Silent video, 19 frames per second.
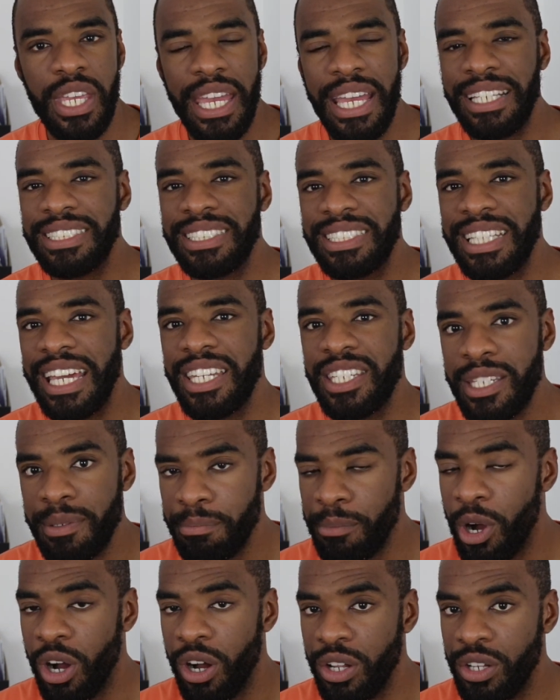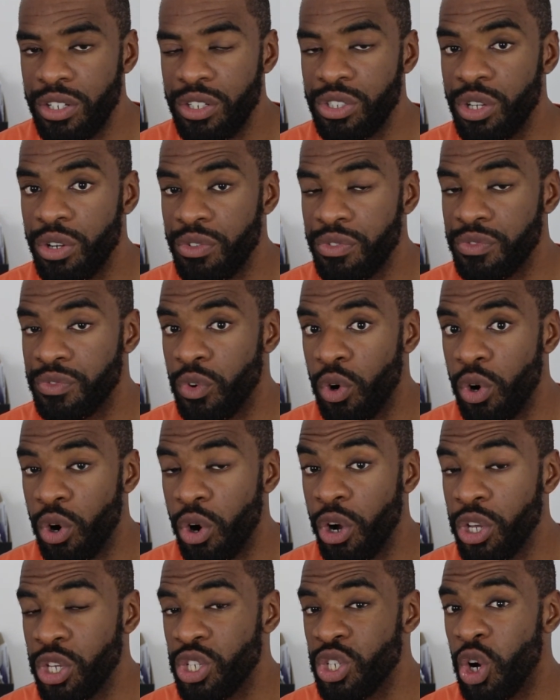is there demand
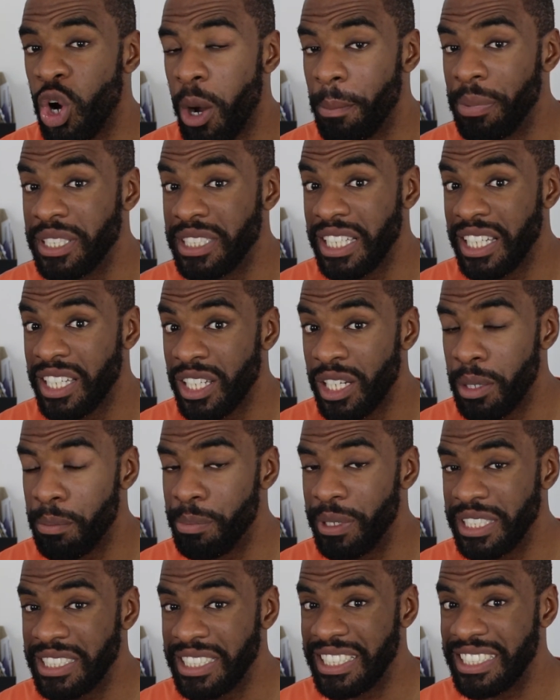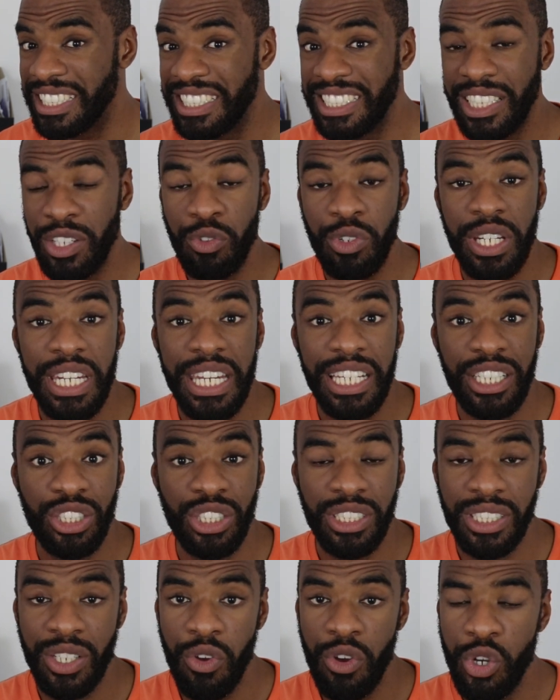for your particular business? Is there a
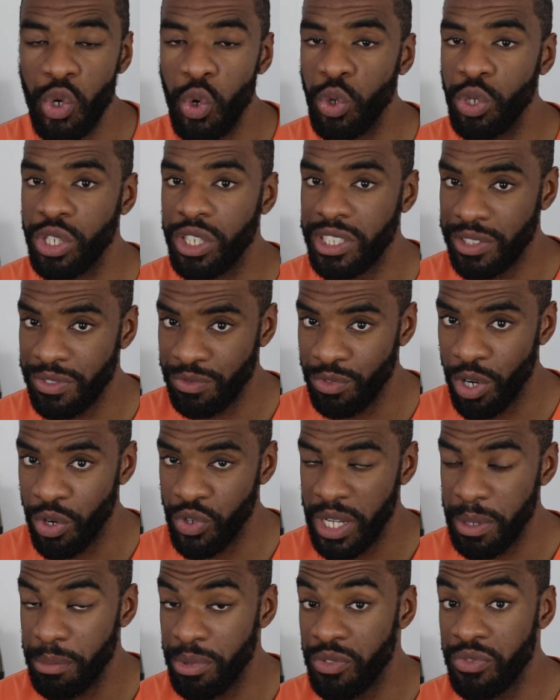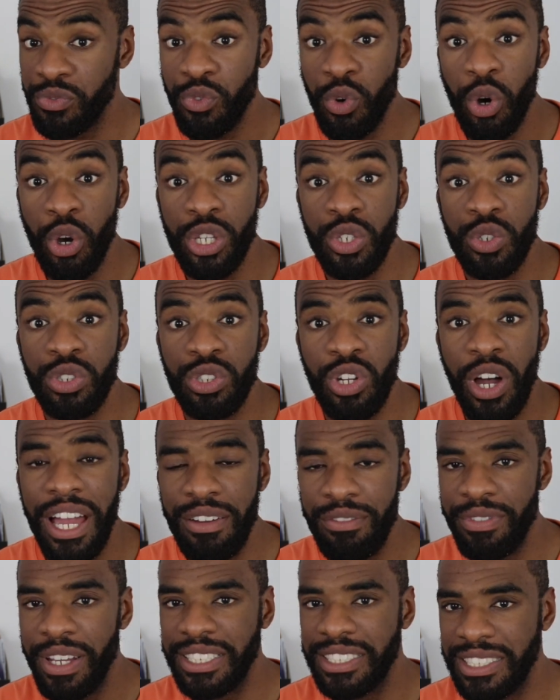niche? Is there an audience for it before you
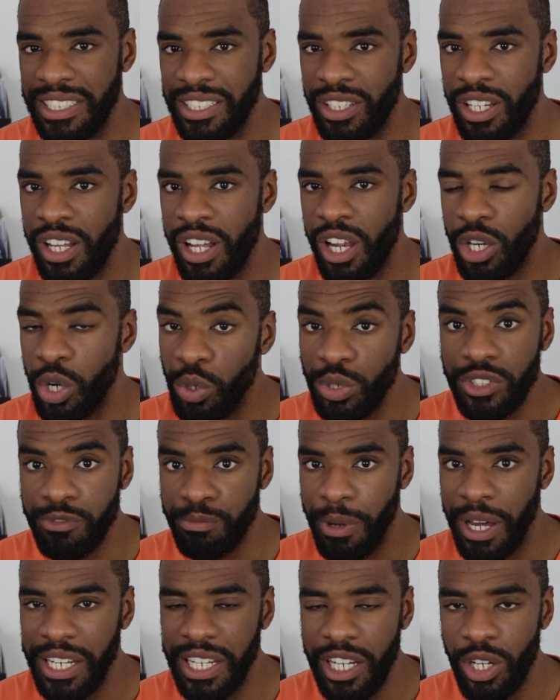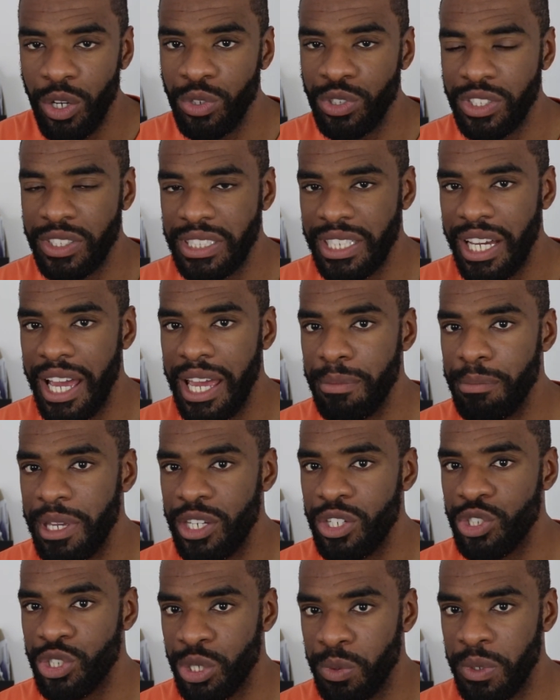start investing loads of money and loads of time
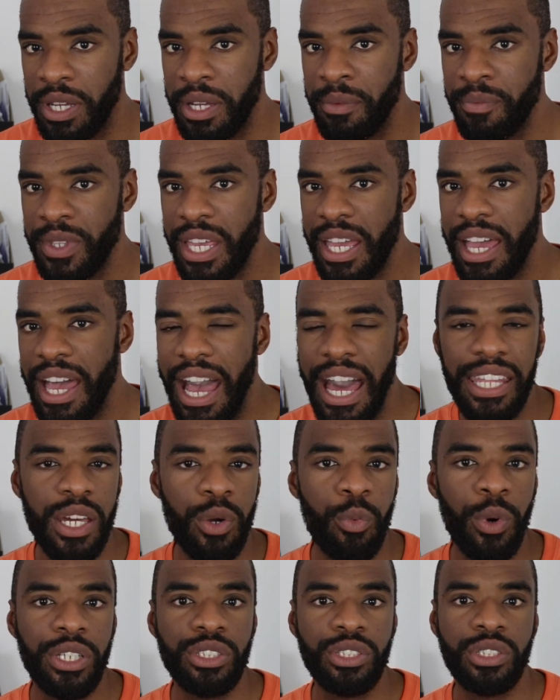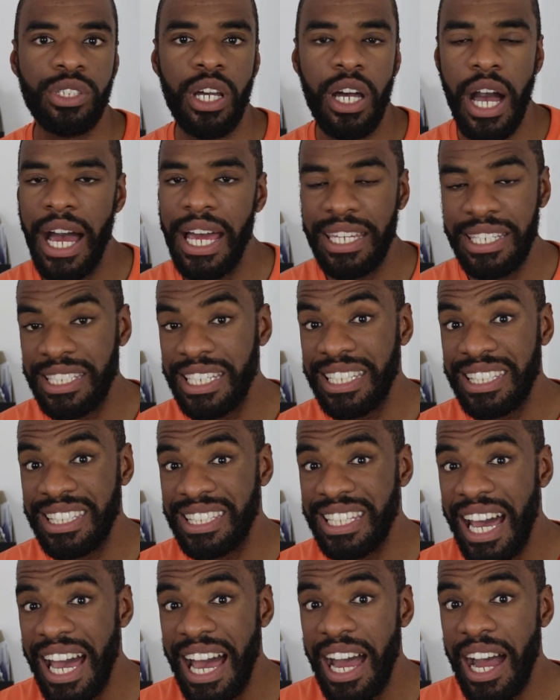into it? And then once I
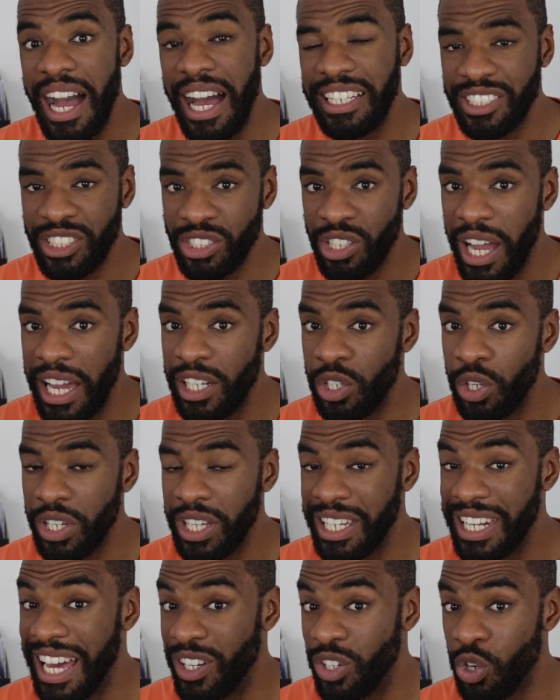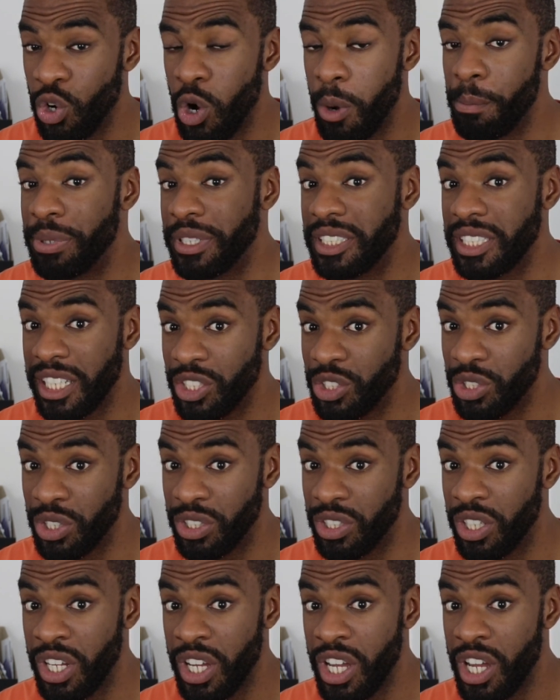did that, I started looking at the
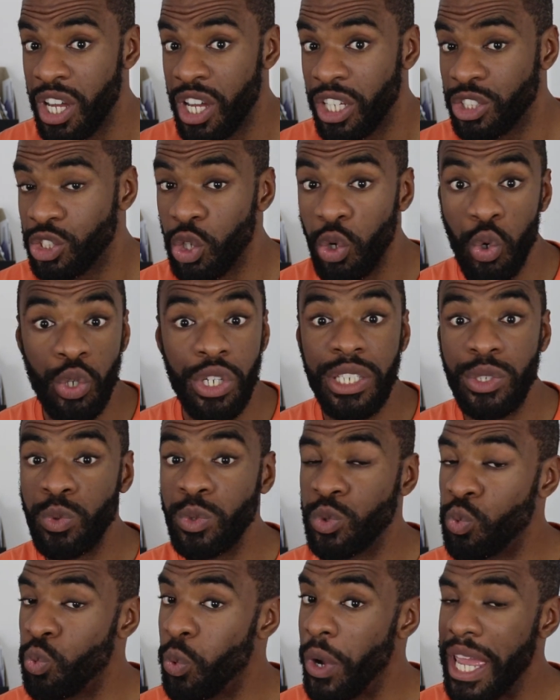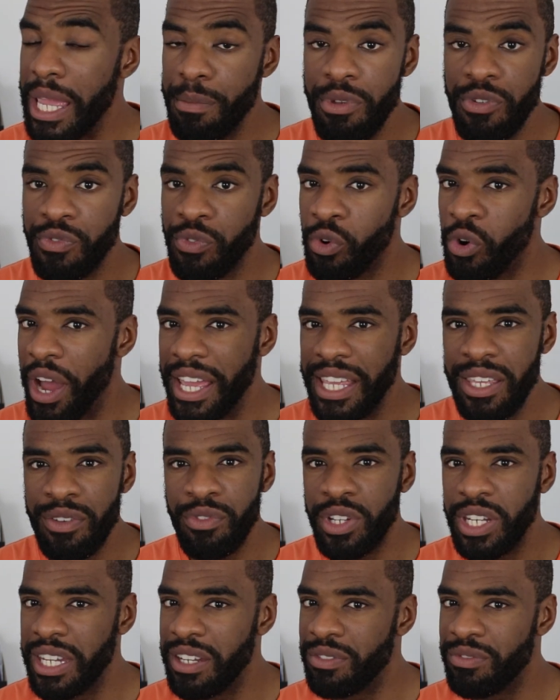competition. So this was way before I
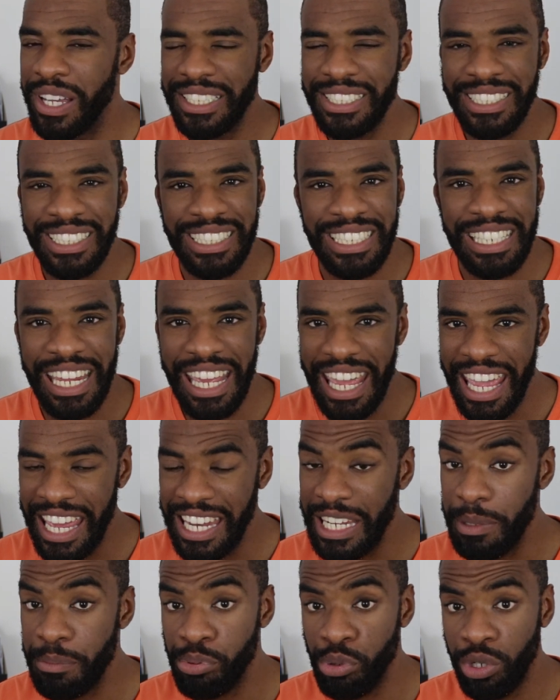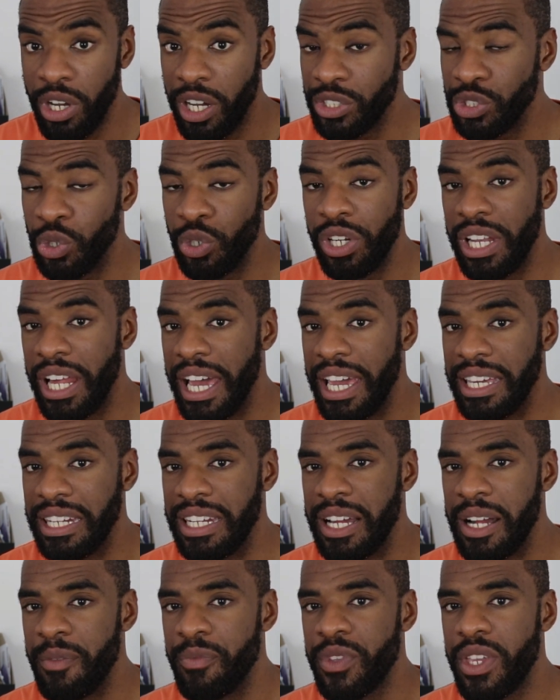even invested in any product
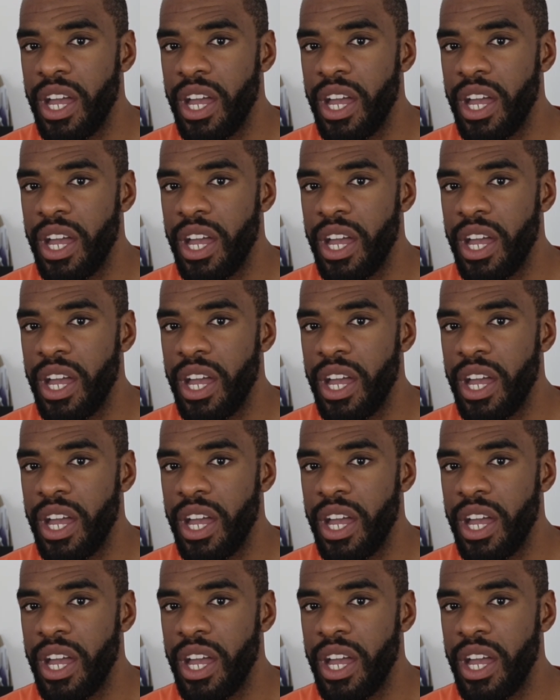online.